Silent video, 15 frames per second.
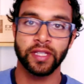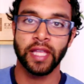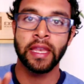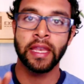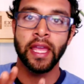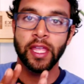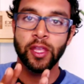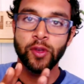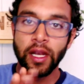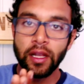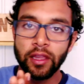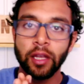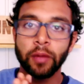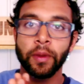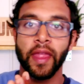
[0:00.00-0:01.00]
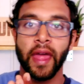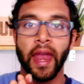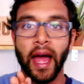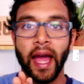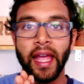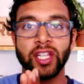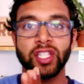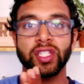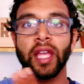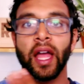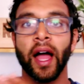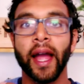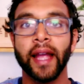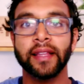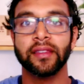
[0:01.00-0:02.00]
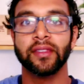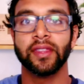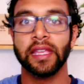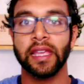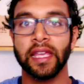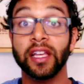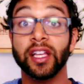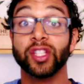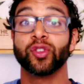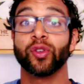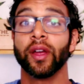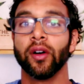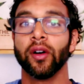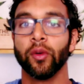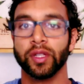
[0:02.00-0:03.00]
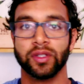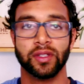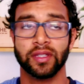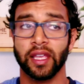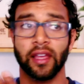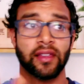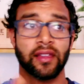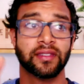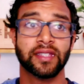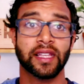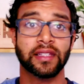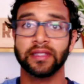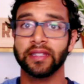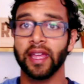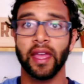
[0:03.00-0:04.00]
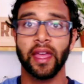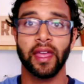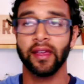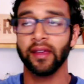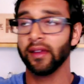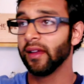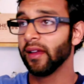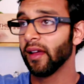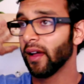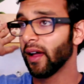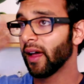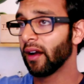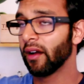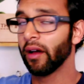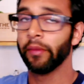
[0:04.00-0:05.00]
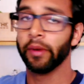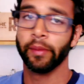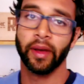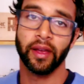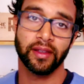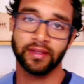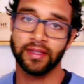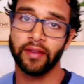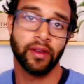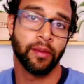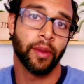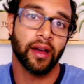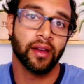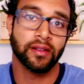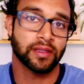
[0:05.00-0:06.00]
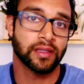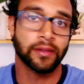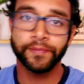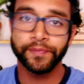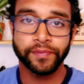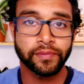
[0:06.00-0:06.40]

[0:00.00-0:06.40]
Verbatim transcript: And you get a little bit of that. I actually hiked the Inca Trail, which is like a 6-day... I don't know how many miles, 70 miles